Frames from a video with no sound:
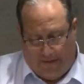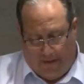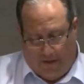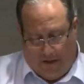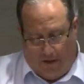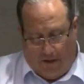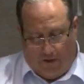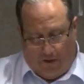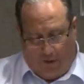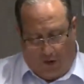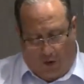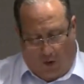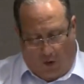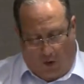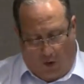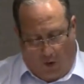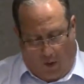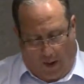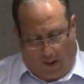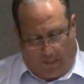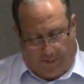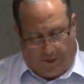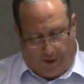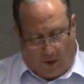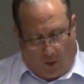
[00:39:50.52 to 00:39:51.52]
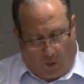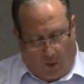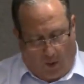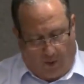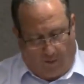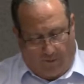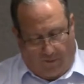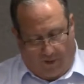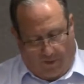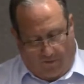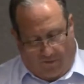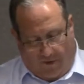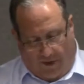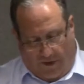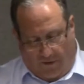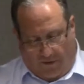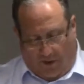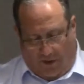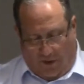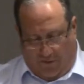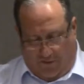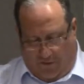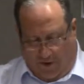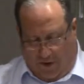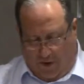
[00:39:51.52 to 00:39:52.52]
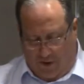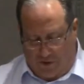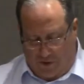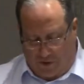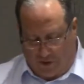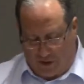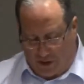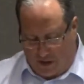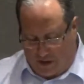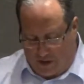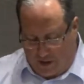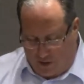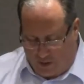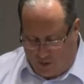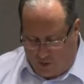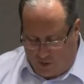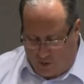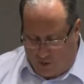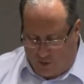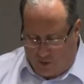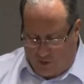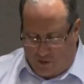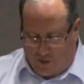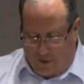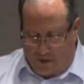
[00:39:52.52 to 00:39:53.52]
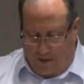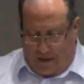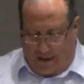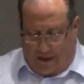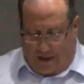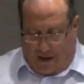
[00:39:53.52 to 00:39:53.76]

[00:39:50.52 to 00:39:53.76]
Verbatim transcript: You know, Noah Webster, one of our founding fathers, said, and I quote,